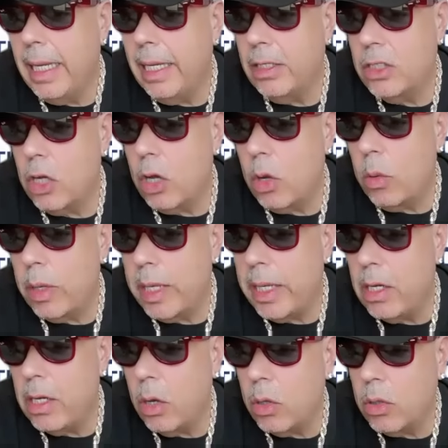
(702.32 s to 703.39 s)
So
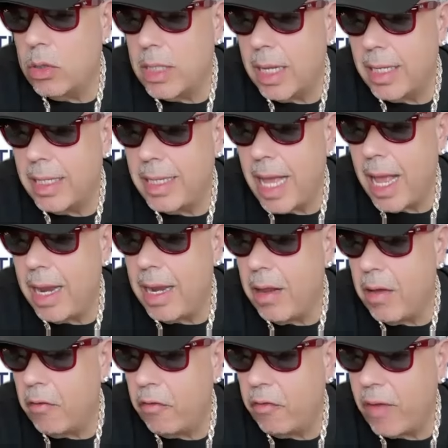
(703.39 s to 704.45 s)
he goes
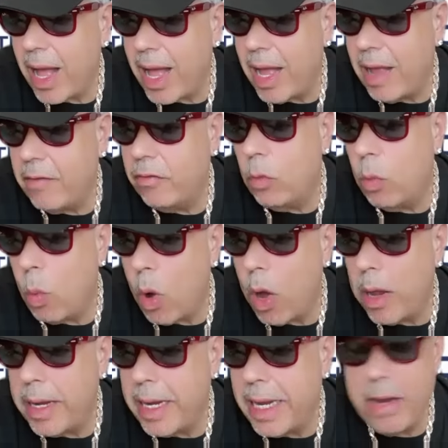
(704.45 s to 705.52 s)
10, 5, 1.